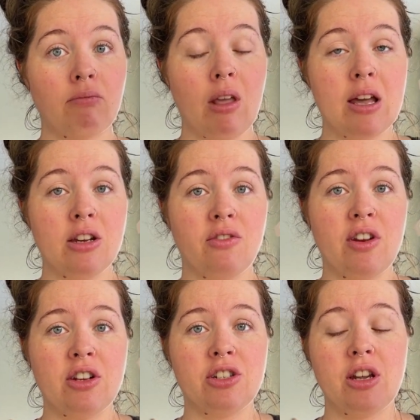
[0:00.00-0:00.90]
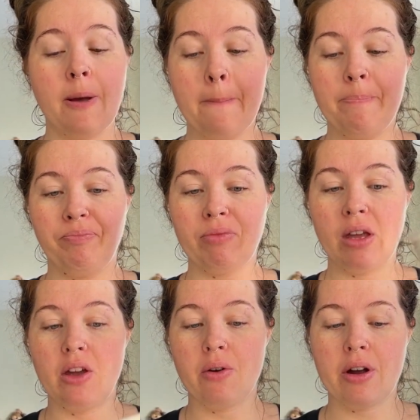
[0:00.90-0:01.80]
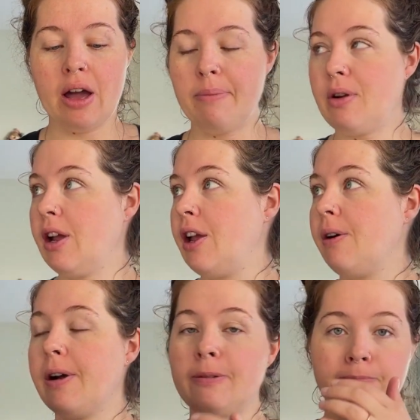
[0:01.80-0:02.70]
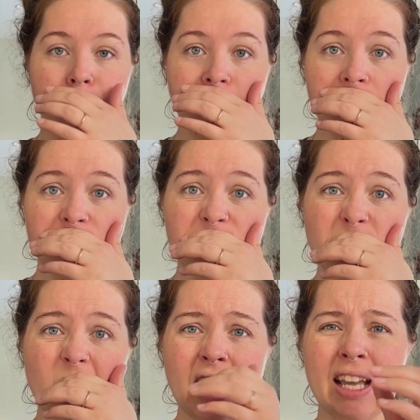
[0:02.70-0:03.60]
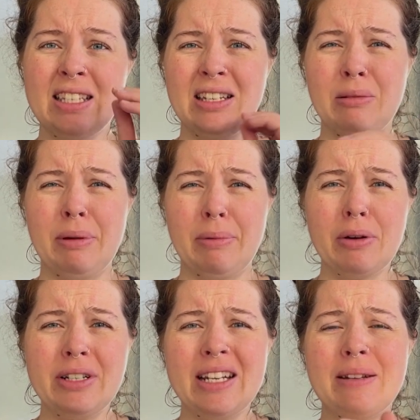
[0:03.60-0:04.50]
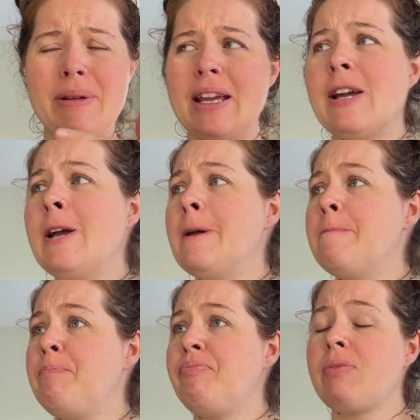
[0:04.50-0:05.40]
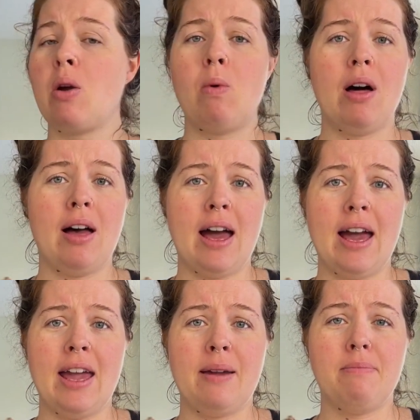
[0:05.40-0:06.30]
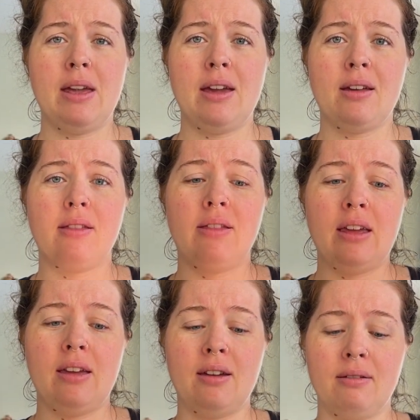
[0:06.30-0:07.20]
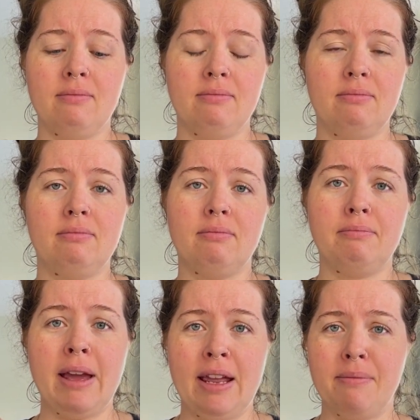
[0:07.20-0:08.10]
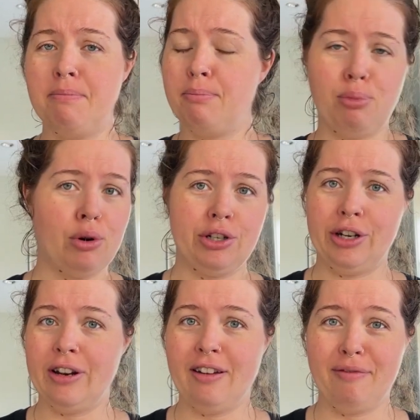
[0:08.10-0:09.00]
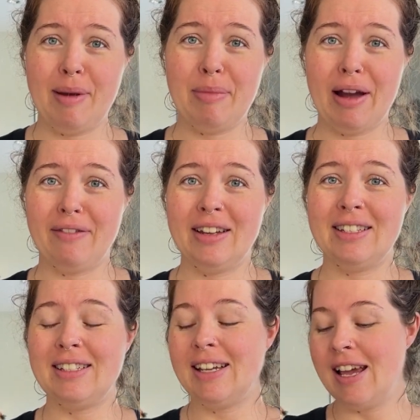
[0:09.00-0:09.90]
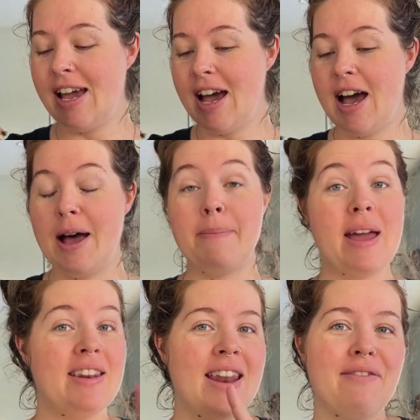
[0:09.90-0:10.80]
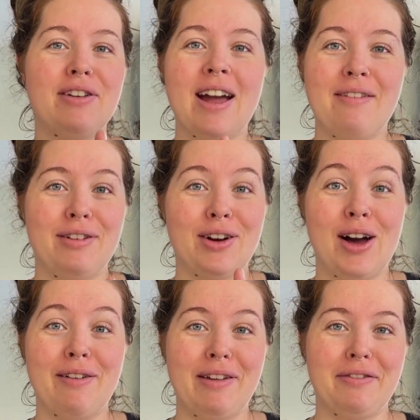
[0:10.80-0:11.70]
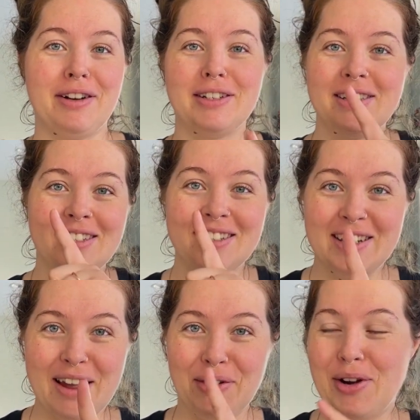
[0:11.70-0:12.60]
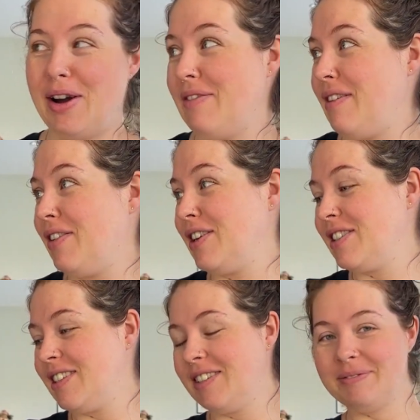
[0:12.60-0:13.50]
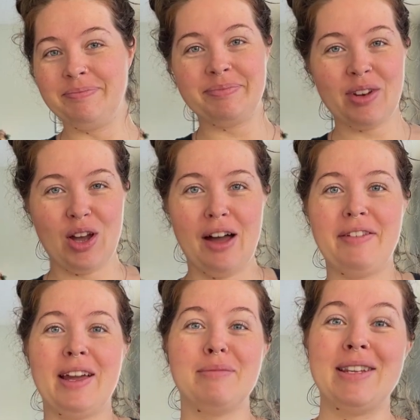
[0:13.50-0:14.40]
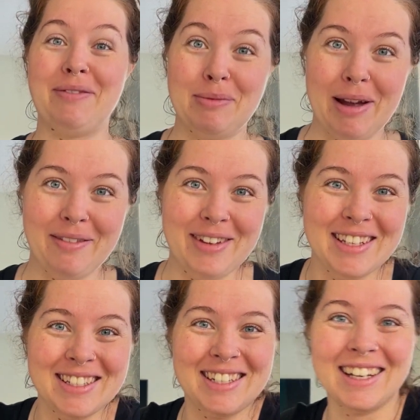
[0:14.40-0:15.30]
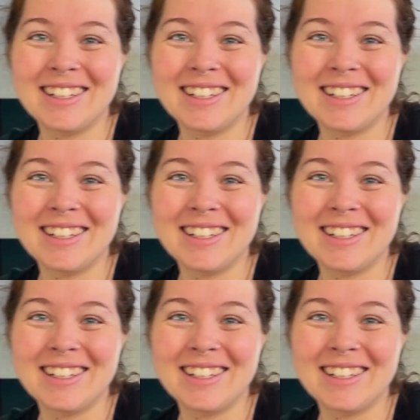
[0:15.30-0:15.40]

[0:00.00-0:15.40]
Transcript: I just finished a yogurt cup, Greek yogurt. It gets a little bit of protein in me while I make the main portion of my breakfast. And never ever coffee first. Never coffee first. Coffee comes after breakfast.